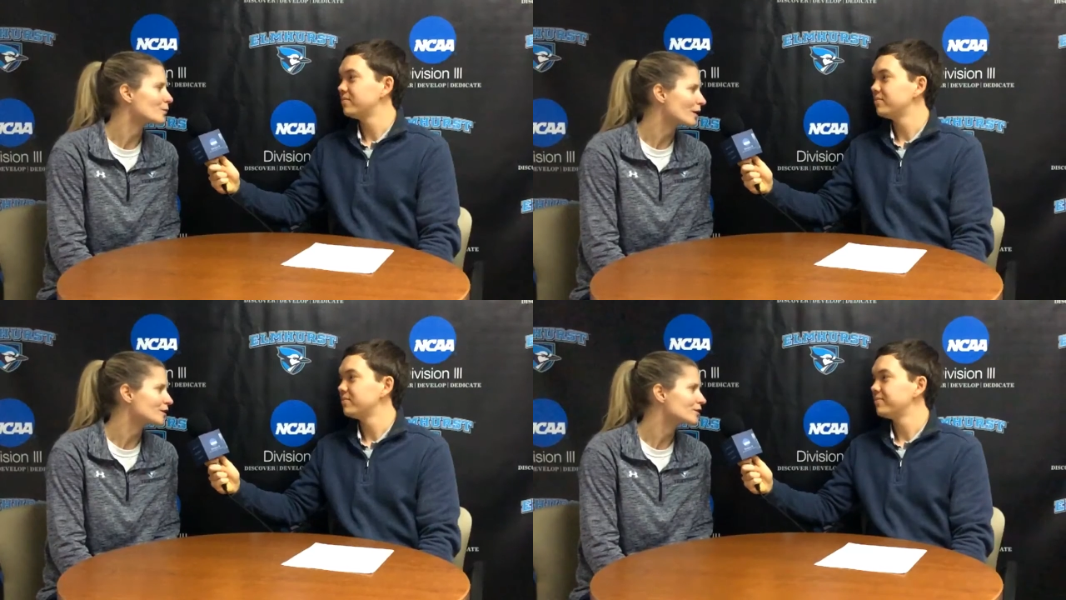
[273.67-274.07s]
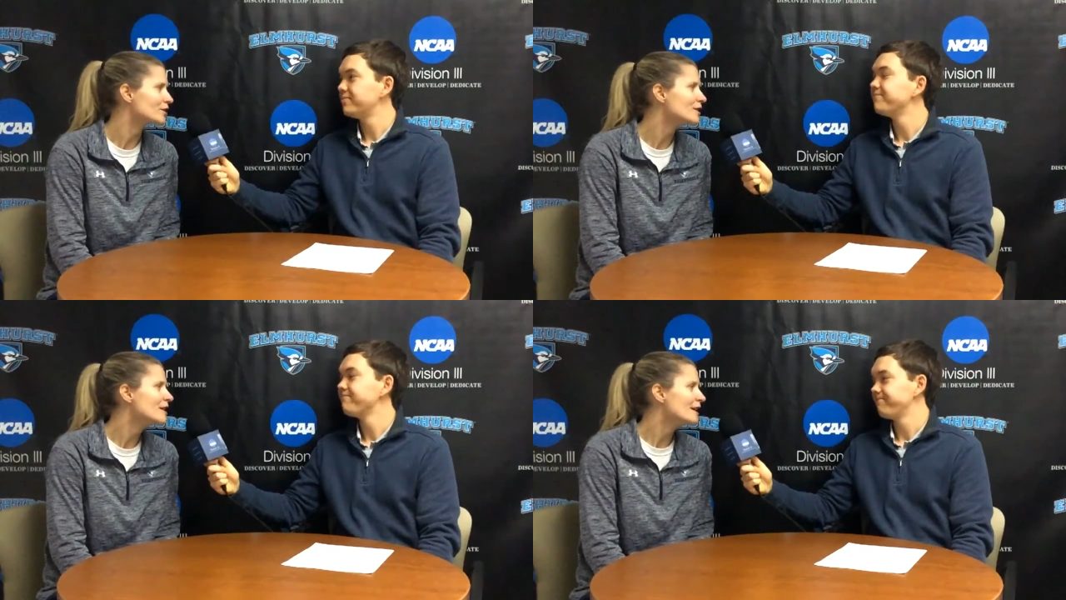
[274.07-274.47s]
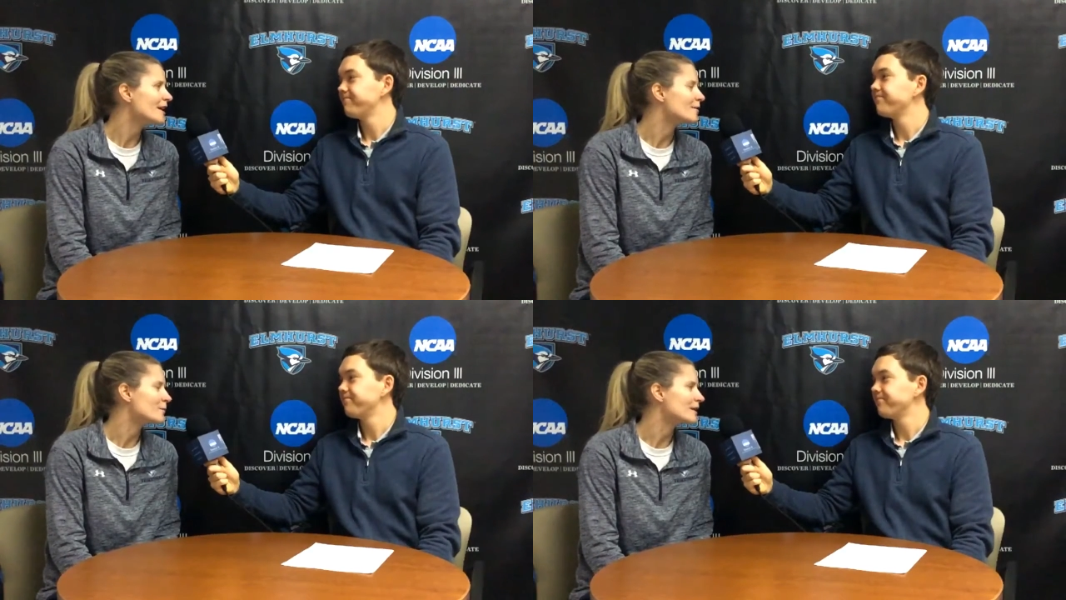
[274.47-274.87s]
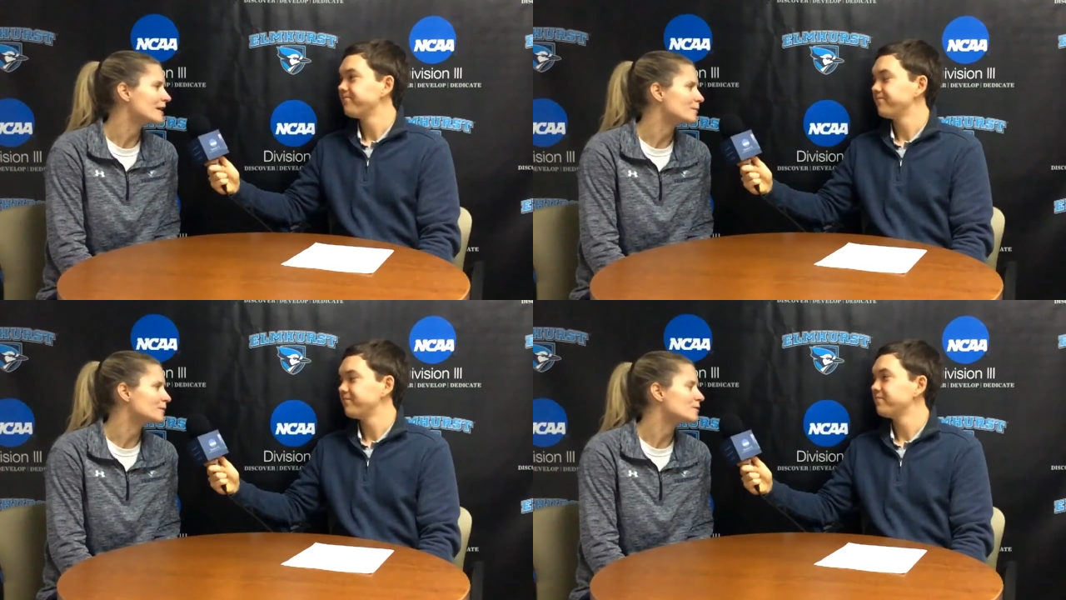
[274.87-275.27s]
Speaker 1: the pressure and being
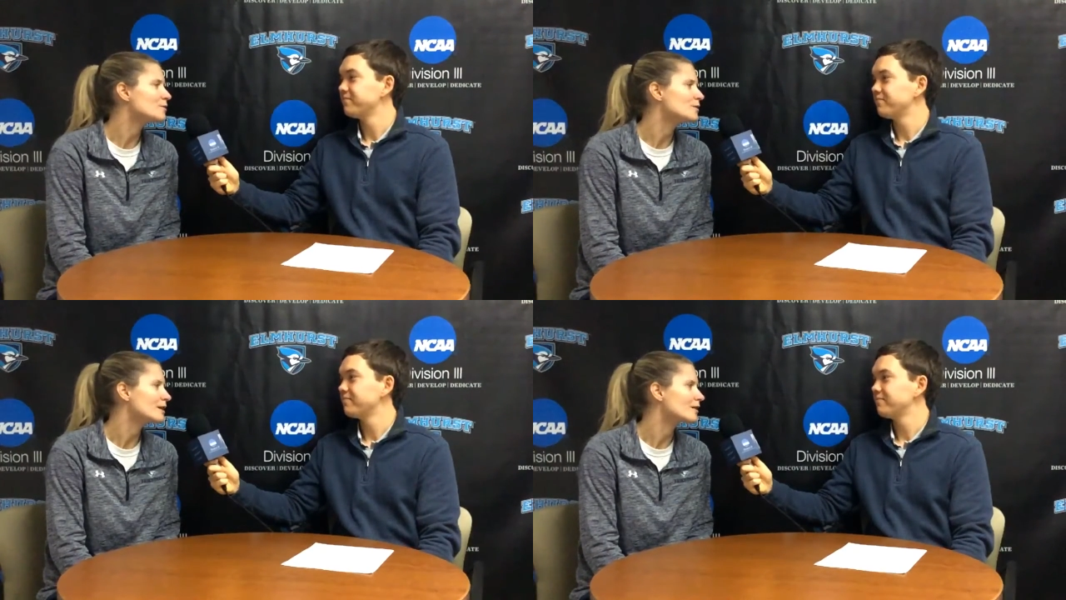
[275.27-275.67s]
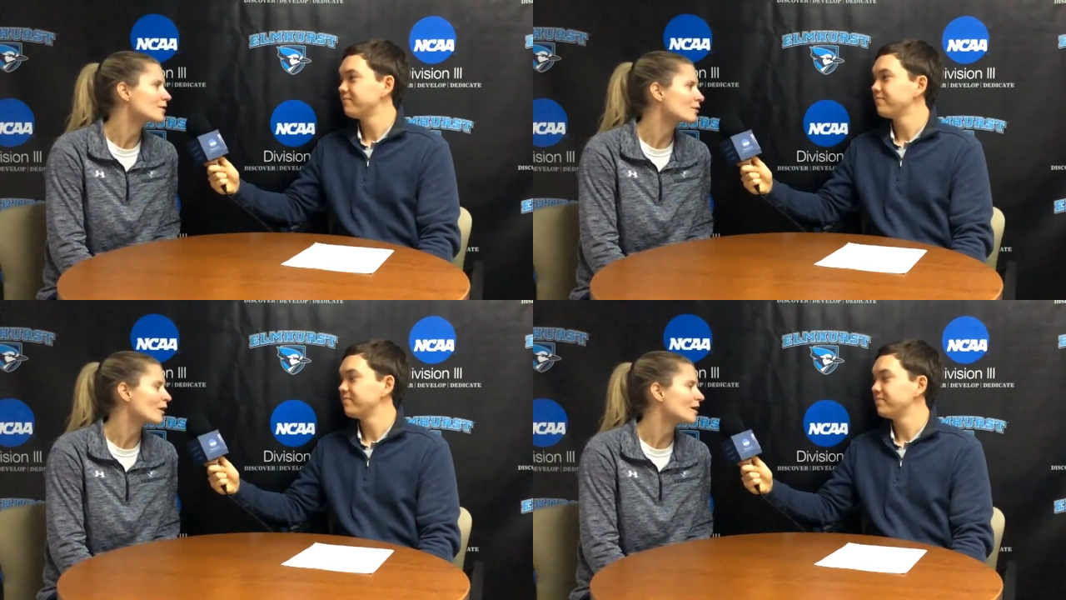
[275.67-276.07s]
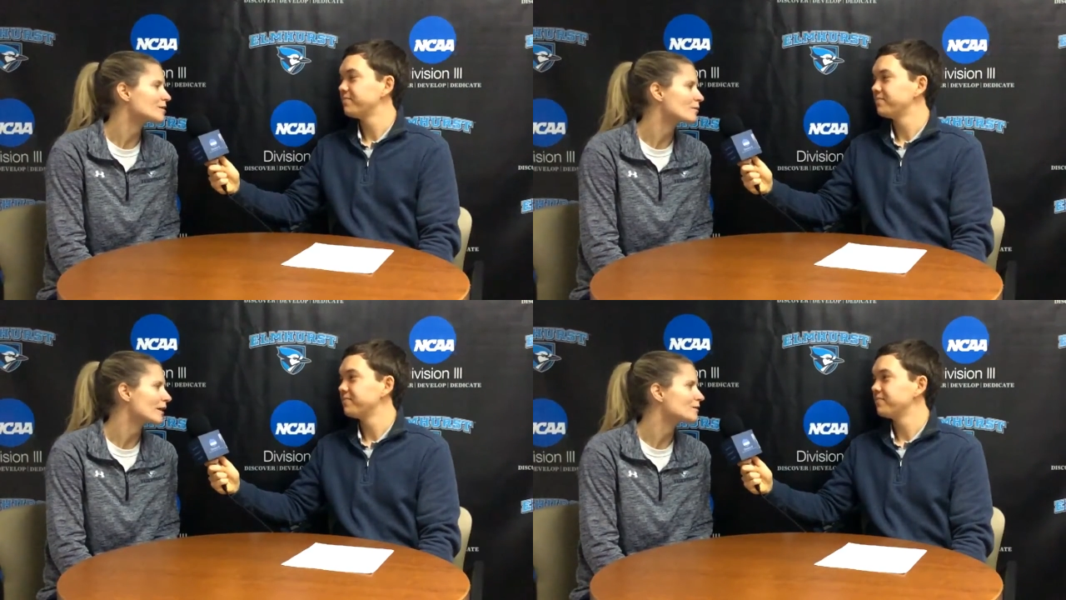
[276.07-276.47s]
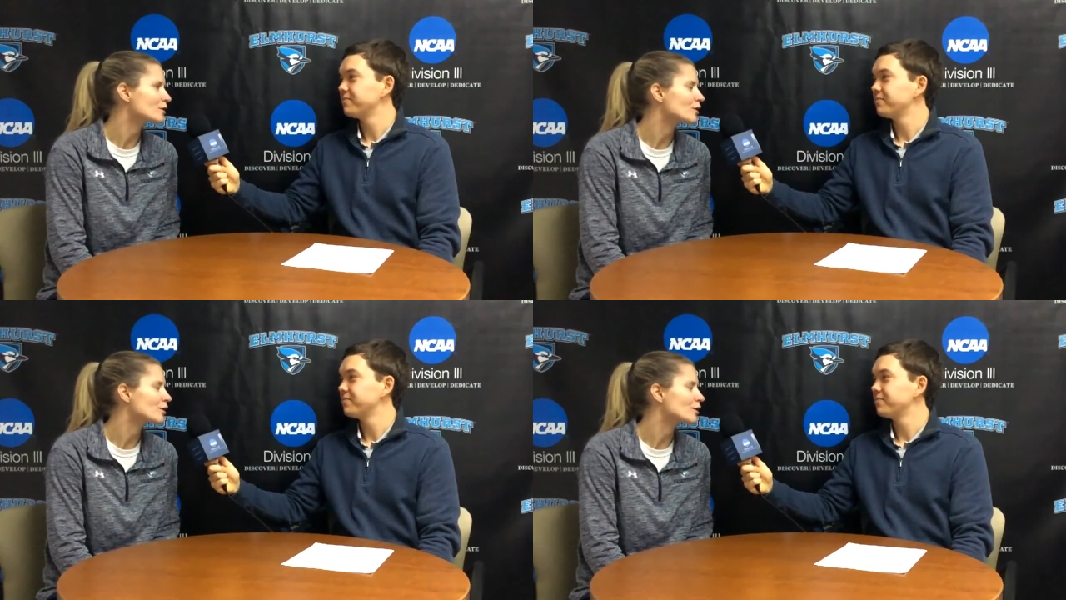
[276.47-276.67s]
able to get it across without